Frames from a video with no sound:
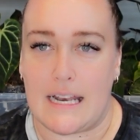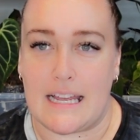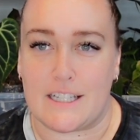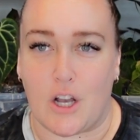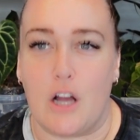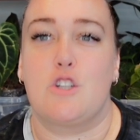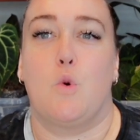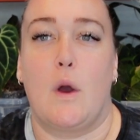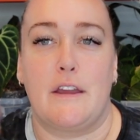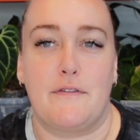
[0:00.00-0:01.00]
it's got
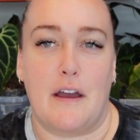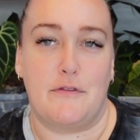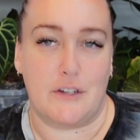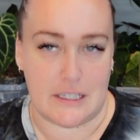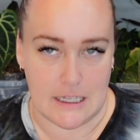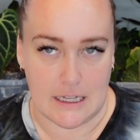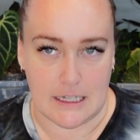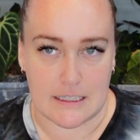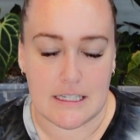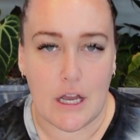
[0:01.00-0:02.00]
25-foot
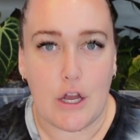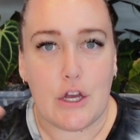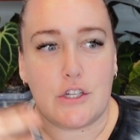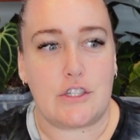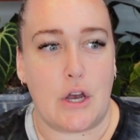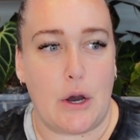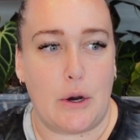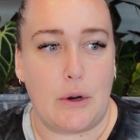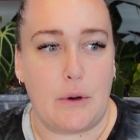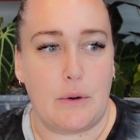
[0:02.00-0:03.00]
ceilings.
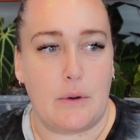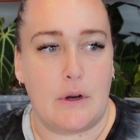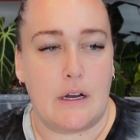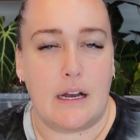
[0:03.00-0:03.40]
So